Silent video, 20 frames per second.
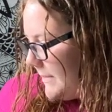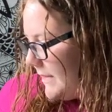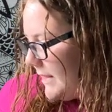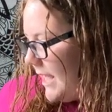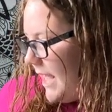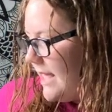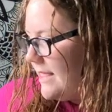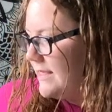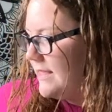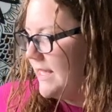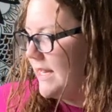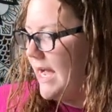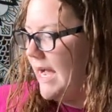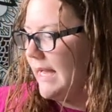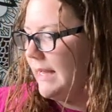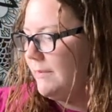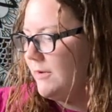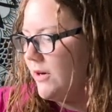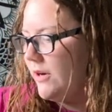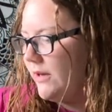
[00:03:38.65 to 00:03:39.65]
And then I
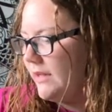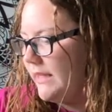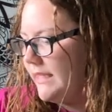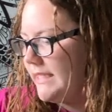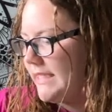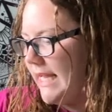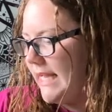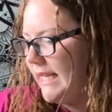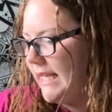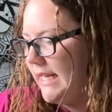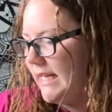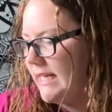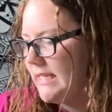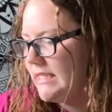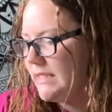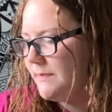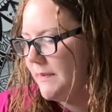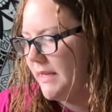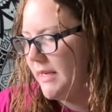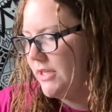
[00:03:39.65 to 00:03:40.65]
am currently taking
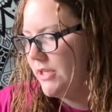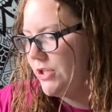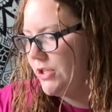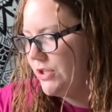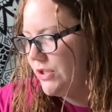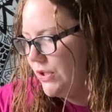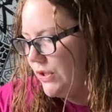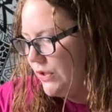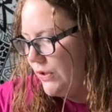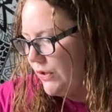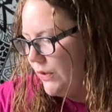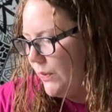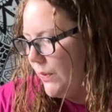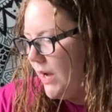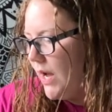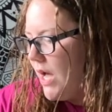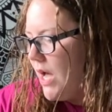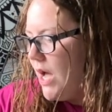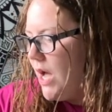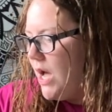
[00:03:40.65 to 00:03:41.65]
Spanish 2,
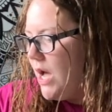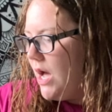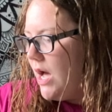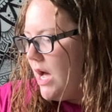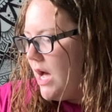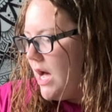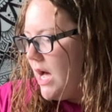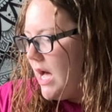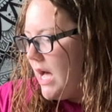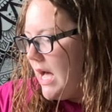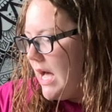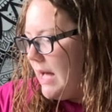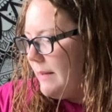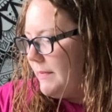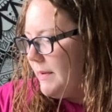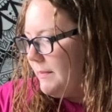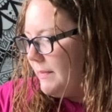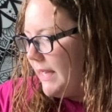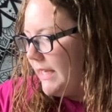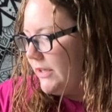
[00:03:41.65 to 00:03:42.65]

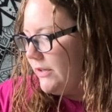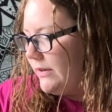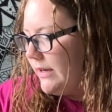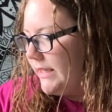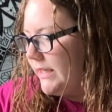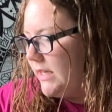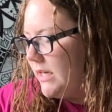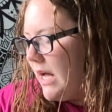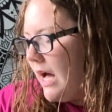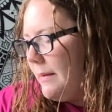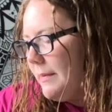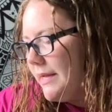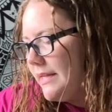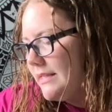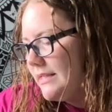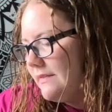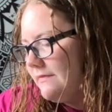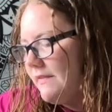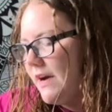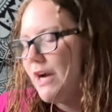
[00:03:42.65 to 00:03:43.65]
microeconomics,
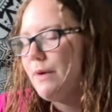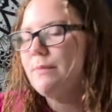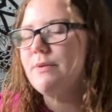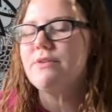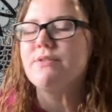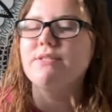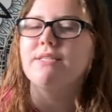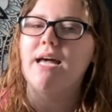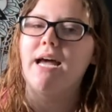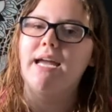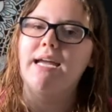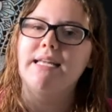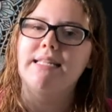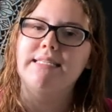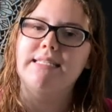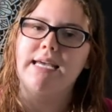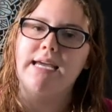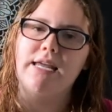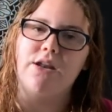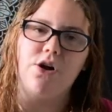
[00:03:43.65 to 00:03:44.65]
environmental science,
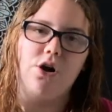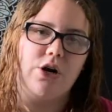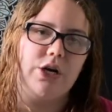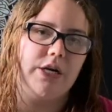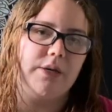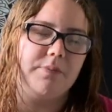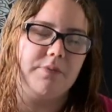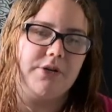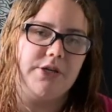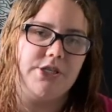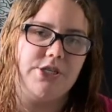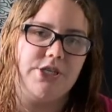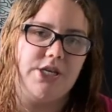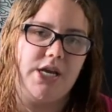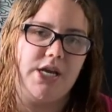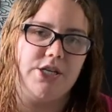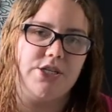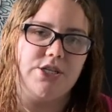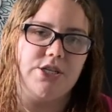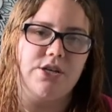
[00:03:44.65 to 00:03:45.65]
and art
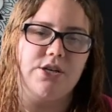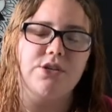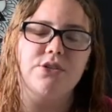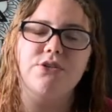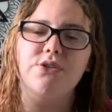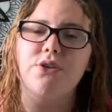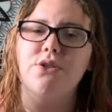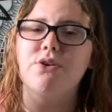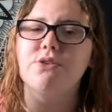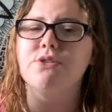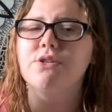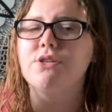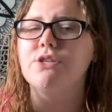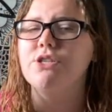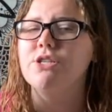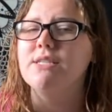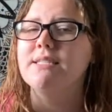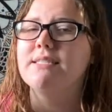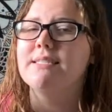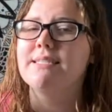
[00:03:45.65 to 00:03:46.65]
appreciation. So those are
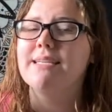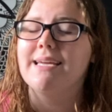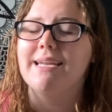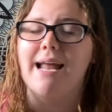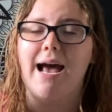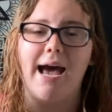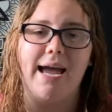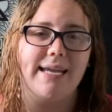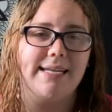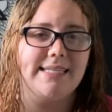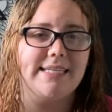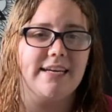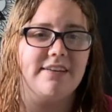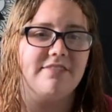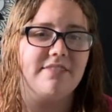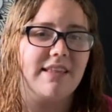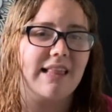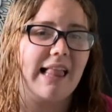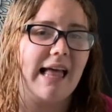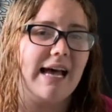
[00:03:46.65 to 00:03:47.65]
just an idea of
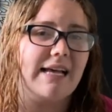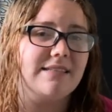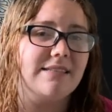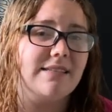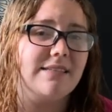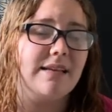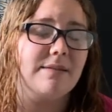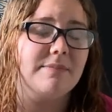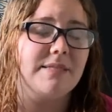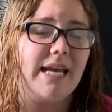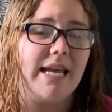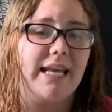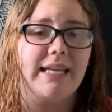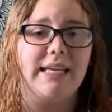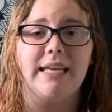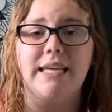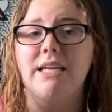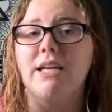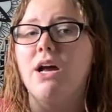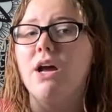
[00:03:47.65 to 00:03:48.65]
the classes I'm
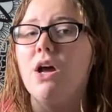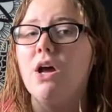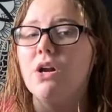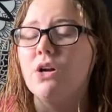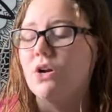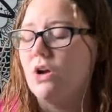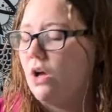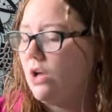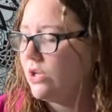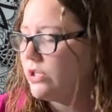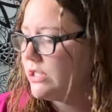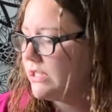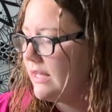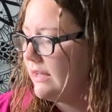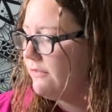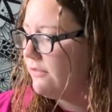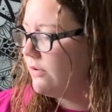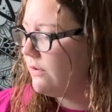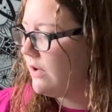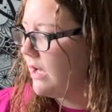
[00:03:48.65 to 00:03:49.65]
taking college
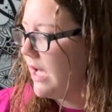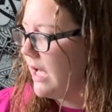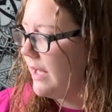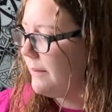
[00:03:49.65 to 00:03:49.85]
level.